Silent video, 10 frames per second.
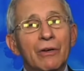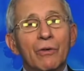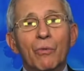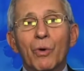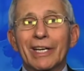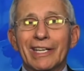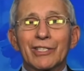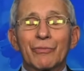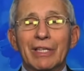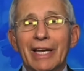what
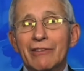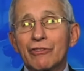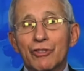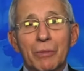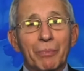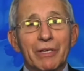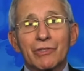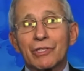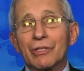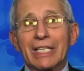its relationship
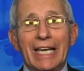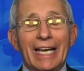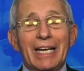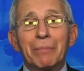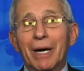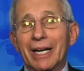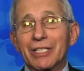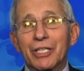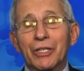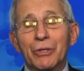is to the
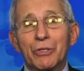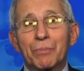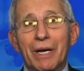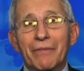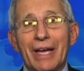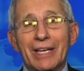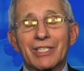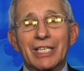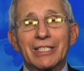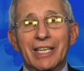antibodies induced by
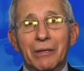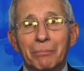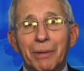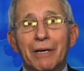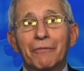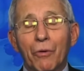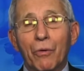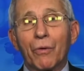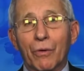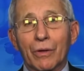vaccines. And above
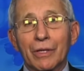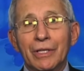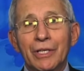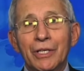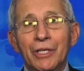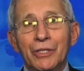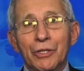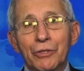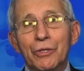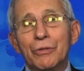all,
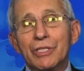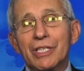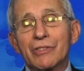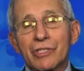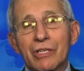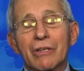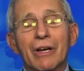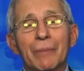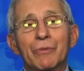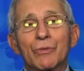you use this
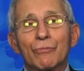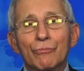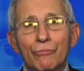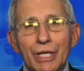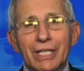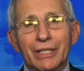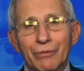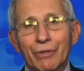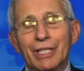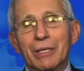time to really,
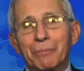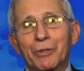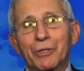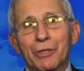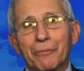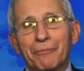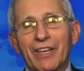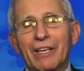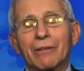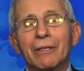really put your
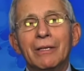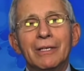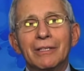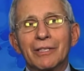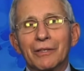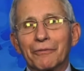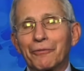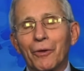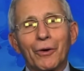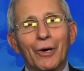pedal to the
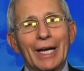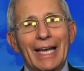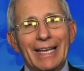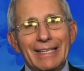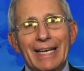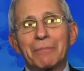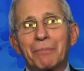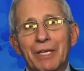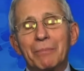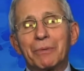floor and
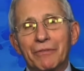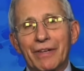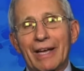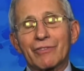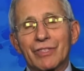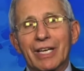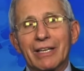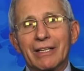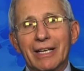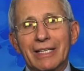get people
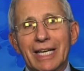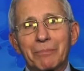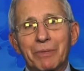vaccinated and get